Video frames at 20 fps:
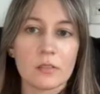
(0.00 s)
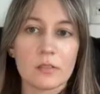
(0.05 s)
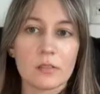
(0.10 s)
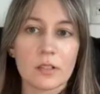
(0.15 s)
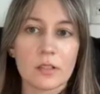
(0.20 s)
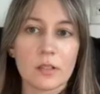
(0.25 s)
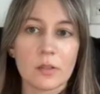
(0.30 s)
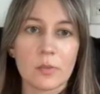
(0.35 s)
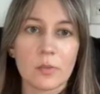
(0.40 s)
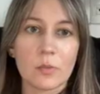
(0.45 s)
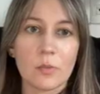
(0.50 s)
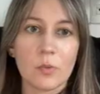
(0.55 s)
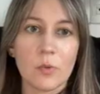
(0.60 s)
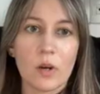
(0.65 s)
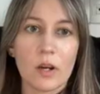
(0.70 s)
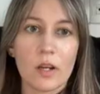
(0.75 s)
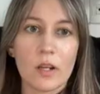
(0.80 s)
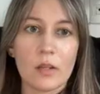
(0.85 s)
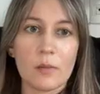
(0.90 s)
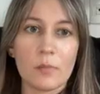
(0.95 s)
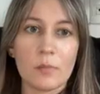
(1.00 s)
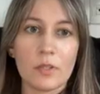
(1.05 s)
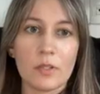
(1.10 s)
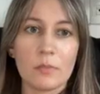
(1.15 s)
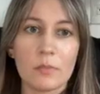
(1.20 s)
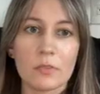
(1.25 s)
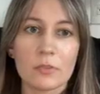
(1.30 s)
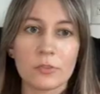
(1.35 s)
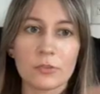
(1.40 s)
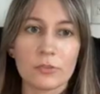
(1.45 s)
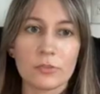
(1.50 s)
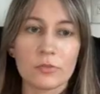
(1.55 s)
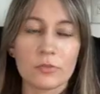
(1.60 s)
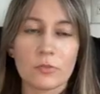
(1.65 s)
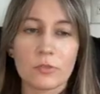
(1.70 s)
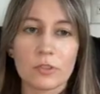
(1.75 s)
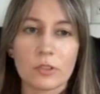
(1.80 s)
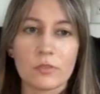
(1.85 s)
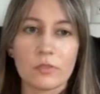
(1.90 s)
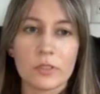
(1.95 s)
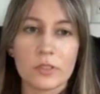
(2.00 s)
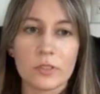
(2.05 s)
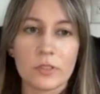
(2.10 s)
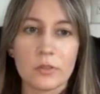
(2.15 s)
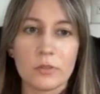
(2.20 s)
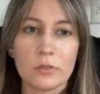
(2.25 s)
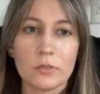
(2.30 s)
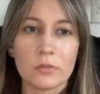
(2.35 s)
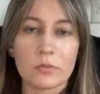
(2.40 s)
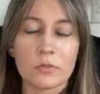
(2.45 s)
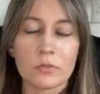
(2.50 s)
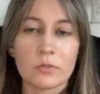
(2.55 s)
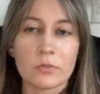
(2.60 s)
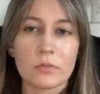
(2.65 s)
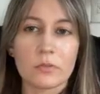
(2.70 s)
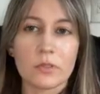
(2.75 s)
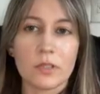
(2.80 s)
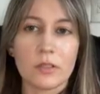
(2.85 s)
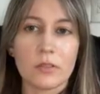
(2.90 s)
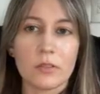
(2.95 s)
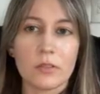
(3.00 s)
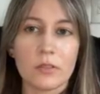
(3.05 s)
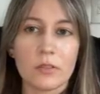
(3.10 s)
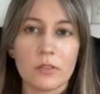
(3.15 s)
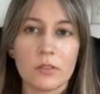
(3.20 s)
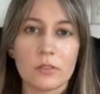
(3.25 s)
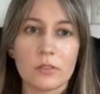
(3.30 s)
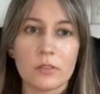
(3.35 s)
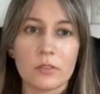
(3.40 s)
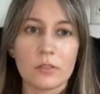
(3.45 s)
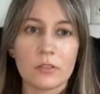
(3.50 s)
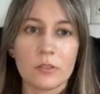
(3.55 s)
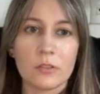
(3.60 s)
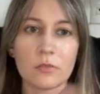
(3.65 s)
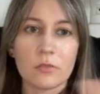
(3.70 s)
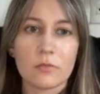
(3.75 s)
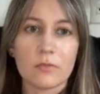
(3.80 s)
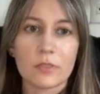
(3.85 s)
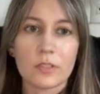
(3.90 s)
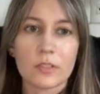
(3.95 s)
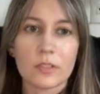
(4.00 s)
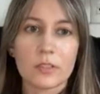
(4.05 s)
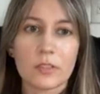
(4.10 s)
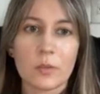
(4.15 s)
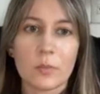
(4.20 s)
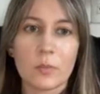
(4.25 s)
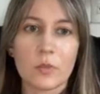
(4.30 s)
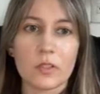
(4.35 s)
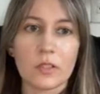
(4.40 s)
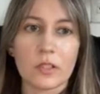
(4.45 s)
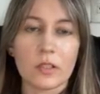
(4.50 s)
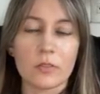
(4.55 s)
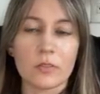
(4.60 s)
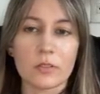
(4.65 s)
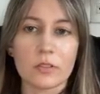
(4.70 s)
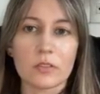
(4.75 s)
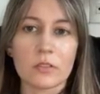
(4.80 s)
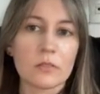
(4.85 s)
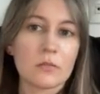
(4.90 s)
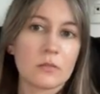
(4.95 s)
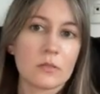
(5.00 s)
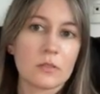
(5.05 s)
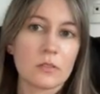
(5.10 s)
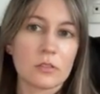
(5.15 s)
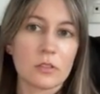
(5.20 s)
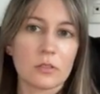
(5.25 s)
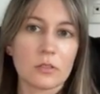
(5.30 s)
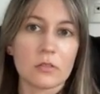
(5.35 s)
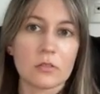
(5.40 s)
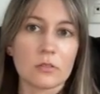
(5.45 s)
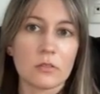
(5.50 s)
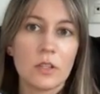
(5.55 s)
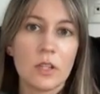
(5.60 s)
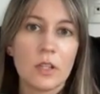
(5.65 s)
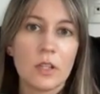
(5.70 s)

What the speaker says: like why people should work with you or not with someone else. So